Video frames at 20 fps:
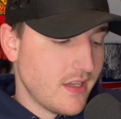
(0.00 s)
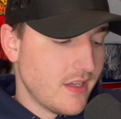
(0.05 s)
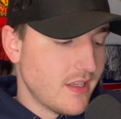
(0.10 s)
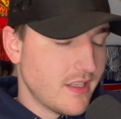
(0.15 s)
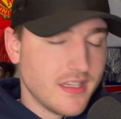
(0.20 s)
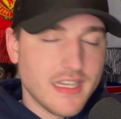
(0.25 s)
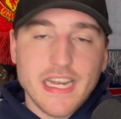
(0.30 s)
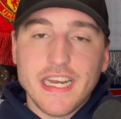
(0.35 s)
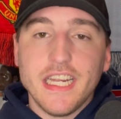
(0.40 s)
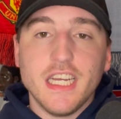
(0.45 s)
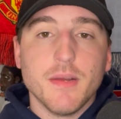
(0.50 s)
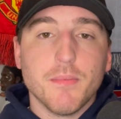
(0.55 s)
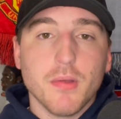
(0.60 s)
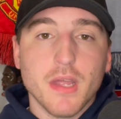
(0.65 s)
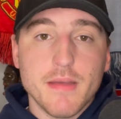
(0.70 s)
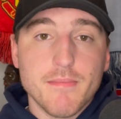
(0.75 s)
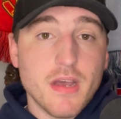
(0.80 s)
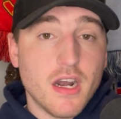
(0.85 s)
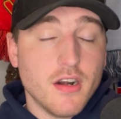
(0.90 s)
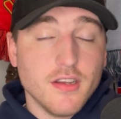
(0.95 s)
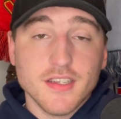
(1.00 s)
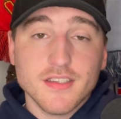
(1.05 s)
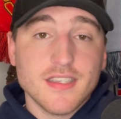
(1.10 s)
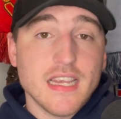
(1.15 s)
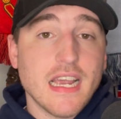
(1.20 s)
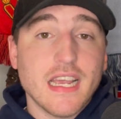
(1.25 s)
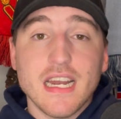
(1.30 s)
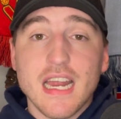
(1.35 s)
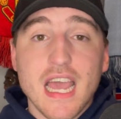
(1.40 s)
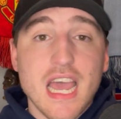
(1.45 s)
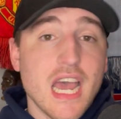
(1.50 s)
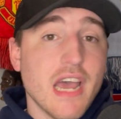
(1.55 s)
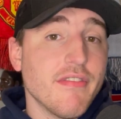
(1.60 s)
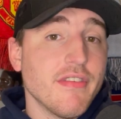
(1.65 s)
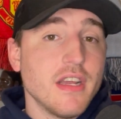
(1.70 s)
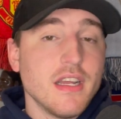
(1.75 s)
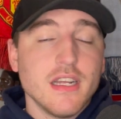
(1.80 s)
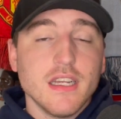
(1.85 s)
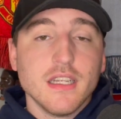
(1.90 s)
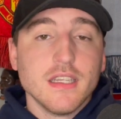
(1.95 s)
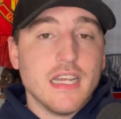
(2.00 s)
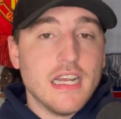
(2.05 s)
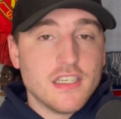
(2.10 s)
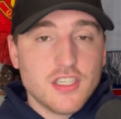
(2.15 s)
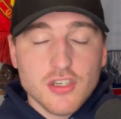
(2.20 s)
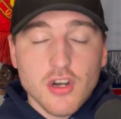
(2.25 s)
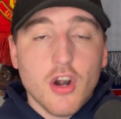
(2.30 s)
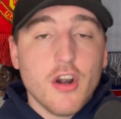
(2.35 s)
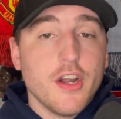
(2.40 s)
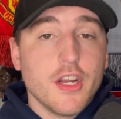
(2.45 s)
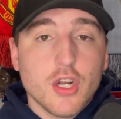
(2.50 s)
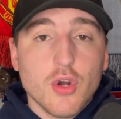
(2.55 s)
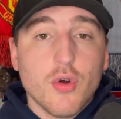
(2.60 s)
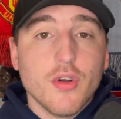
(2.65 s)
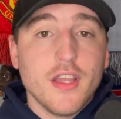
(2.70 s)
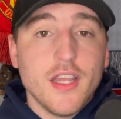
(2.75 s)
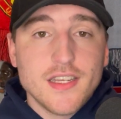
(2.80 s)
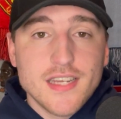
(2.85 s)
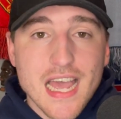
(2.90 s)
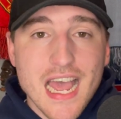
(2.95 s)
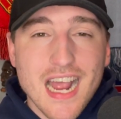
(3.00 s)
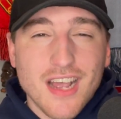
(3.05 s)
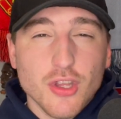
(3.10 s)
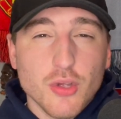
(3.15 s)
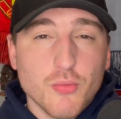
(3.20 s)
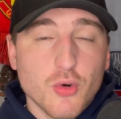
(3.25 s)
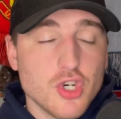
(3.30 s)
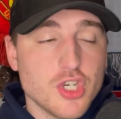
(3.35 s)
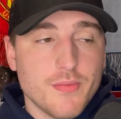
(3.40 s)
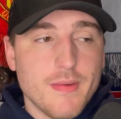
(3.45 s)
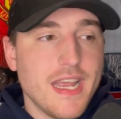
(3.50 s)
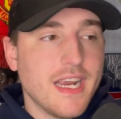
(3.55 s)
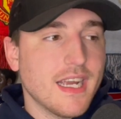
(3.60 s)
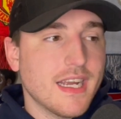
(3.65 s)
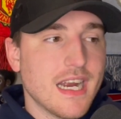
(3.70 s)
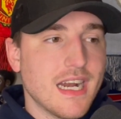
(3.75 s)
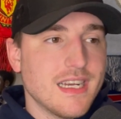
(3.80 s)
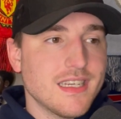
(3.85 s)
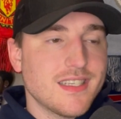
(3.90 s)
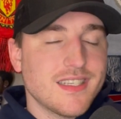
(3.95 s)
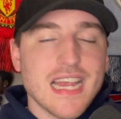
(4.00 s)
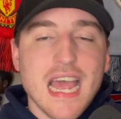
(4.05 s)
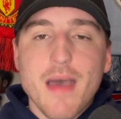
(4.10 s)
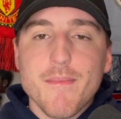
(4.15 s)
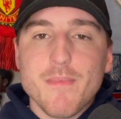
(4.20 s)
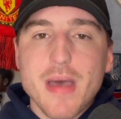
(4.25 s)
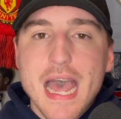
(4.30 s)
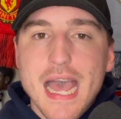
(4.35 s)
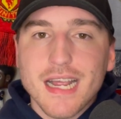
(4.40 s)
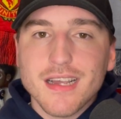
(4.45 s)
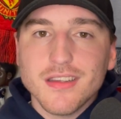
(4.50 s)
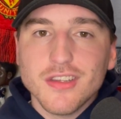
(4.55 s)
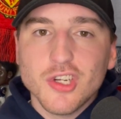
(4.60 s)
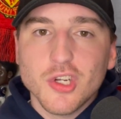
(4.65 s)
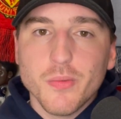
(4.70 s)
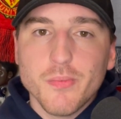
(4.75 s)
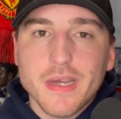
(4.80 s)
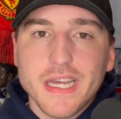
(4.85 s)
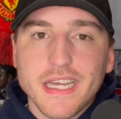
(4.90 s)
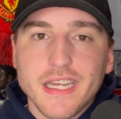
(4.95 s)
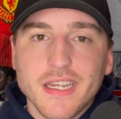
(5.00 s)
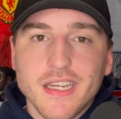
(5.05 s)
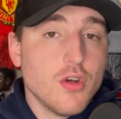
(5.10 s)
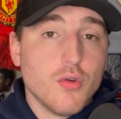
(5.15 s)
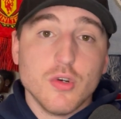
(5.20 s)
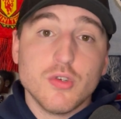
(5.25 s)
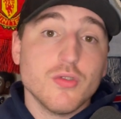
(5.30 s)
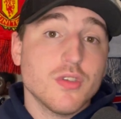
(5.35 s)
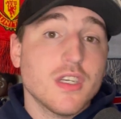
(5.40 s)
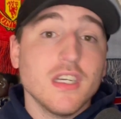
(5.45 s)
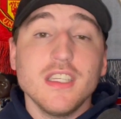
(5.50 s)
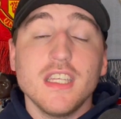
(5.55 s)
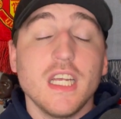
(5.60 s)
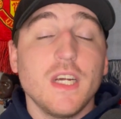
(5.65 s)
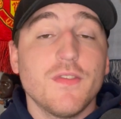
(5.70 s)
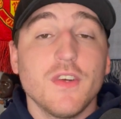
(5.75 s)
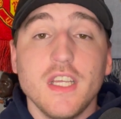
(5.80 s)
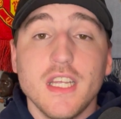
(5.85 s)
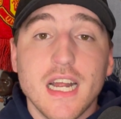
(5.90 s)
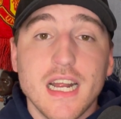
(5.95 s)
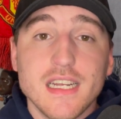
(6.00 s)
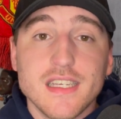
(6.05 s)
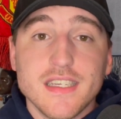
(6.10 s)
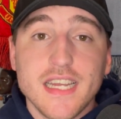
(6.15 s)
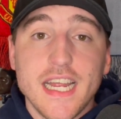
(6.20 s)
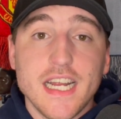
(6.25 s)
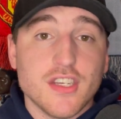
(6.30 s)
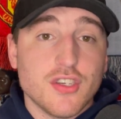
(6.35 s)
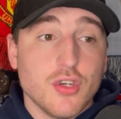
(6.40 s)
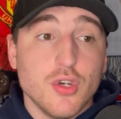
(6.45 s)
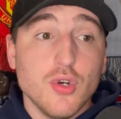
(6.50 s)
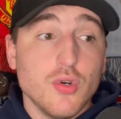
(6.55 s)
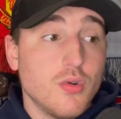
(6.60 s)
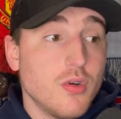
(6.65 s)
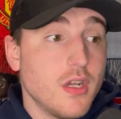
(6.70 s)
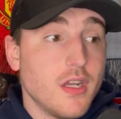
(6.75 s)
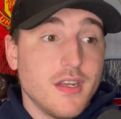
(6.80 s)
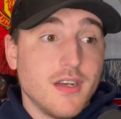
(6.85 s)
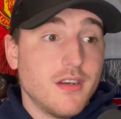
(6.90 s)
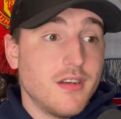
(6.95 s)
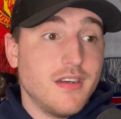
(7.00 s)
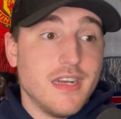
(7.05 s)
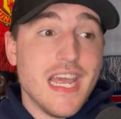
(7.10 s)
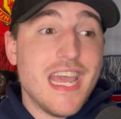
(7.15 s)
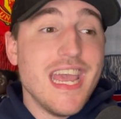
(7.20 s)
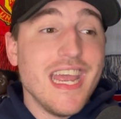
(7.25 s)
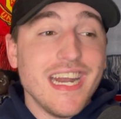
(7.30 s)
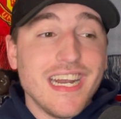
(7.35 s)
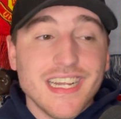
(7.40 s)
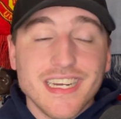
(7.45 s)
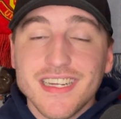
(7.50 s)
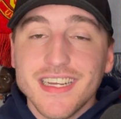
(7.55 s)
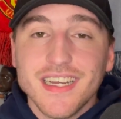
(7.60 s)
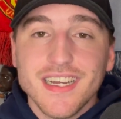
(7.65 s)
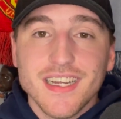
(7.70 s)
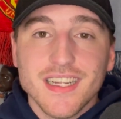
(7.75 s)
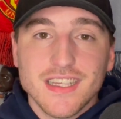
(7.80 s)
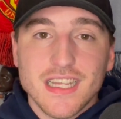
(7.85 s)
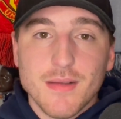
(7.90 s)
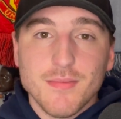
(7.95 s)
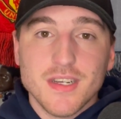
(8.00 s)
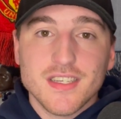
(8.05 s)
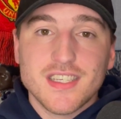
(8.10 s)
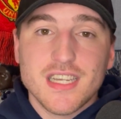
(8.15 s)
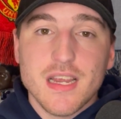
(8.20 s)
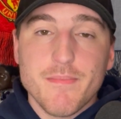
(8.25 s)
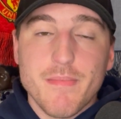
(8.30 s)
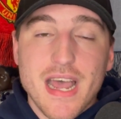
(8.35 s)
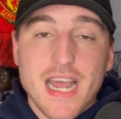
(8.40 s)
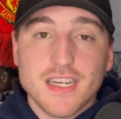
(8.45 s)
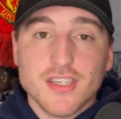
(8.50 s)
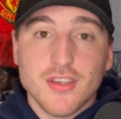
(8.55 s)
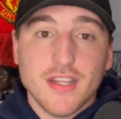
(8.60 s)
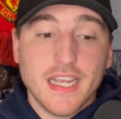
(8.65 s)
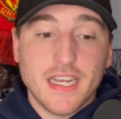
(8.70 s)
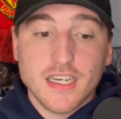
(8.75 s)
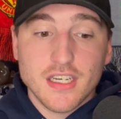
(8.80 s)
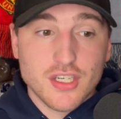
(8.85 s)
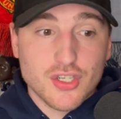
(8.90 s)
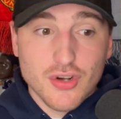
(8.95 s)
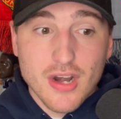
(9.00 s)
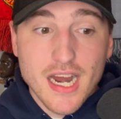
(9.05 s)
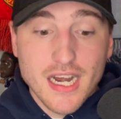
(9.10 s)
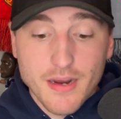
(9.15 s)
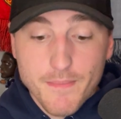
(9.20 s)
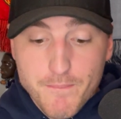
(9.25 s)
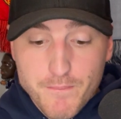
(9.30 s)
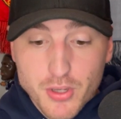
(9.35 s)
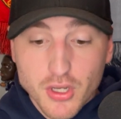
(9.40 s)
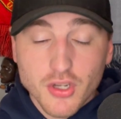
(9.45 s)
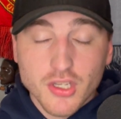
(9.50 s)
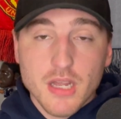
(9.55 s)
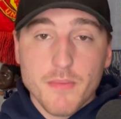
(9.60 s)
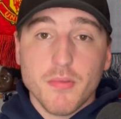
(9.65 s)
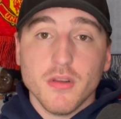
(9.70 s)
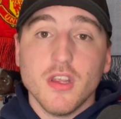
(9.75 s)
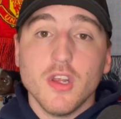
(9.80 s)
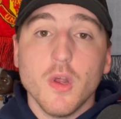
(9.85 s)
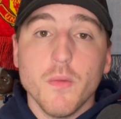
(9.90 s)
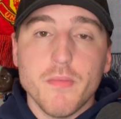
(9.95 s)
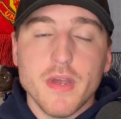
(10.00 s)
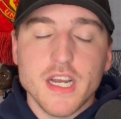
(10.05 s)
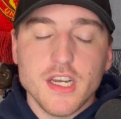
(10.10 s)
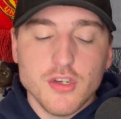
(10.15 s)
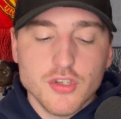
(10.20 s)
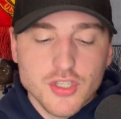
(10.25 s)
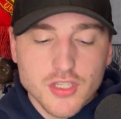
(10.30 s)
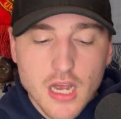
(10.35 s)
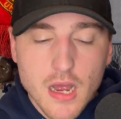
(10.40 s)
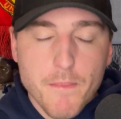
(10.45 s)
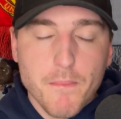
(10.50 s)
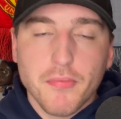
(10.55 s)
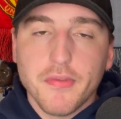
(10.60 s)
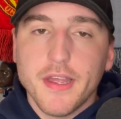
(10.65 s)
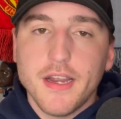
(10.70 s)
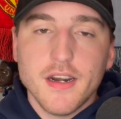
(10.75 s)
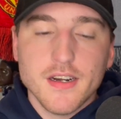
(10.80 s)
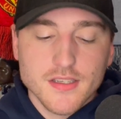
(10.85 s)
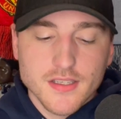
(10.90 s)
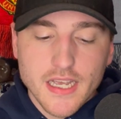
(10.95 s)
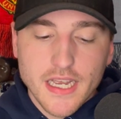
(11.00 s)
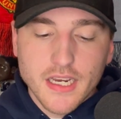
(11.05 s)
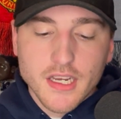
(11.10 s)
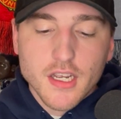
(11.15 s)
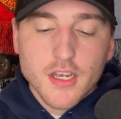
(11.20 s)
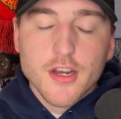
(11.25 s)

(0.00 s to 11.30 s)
they need to play better. In the second half, they started to go on the attack a little more. Jamaica kind of sat back a little bit, which was a good thing for the United States, who needed them to sit back so they could try to build up a little bit. And you saw players like